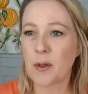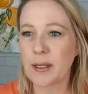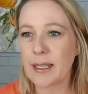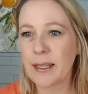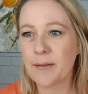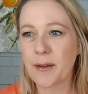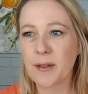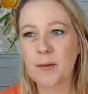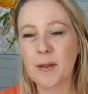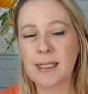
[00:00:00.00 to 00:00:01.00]
I'll give
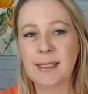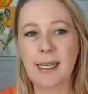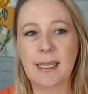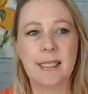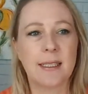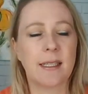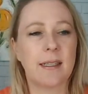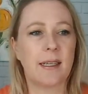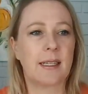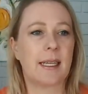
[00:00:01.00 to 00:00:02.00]
everyone a second to
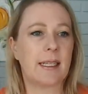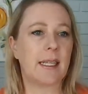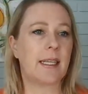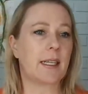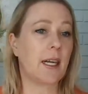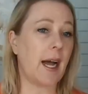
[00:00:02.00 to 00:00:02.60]
log in here.